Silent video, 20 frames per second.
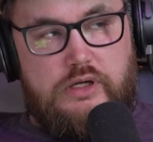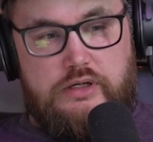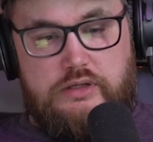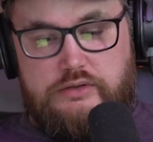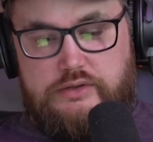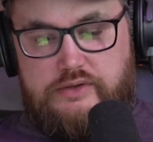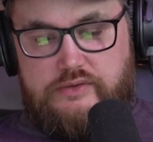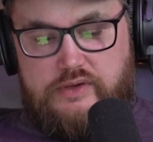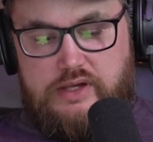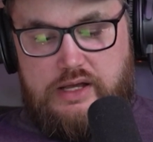
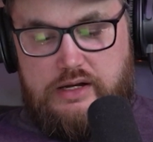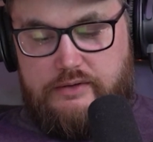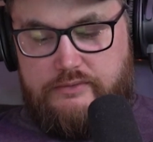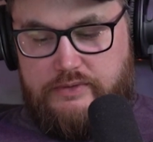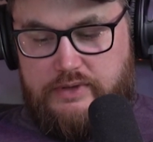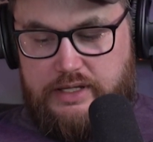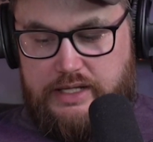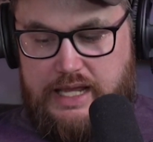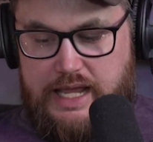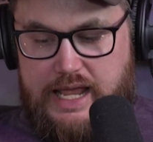I'll just kind of
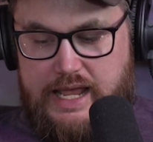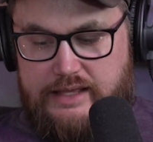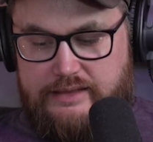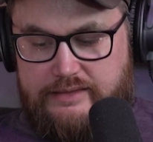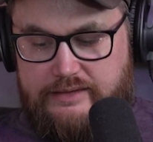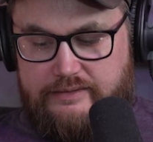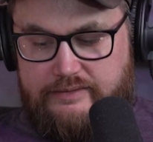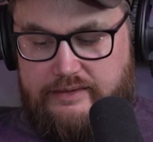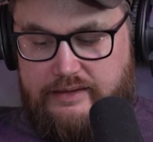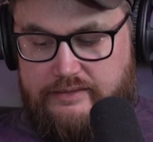like add
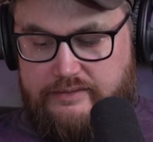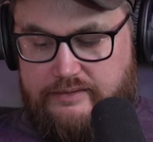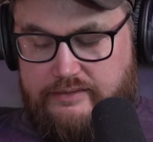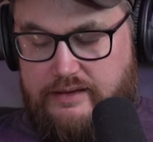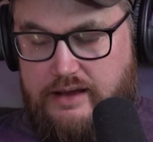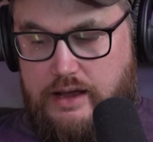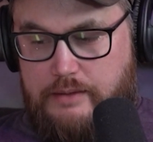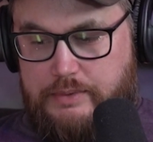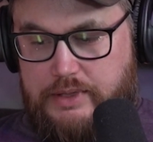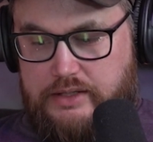this as a
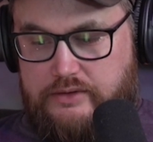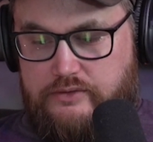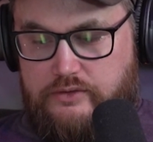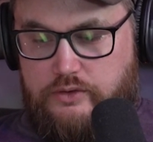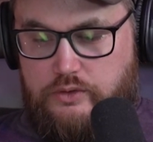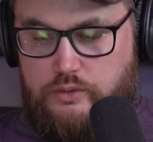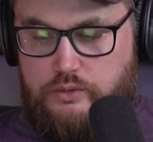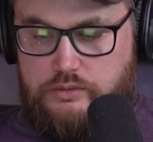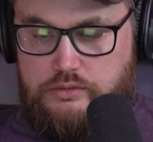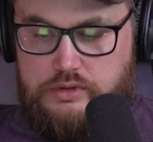topic
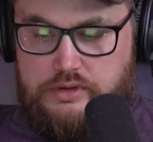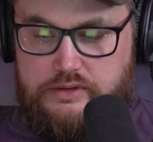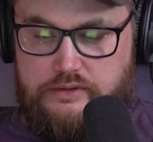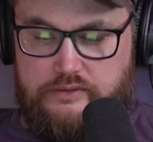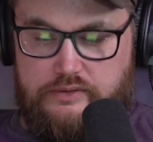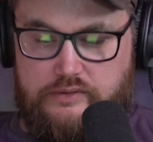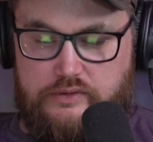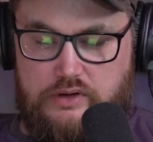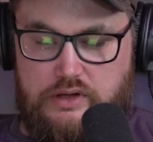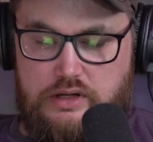too,
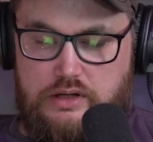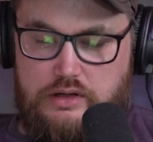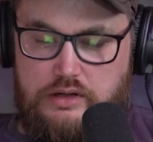because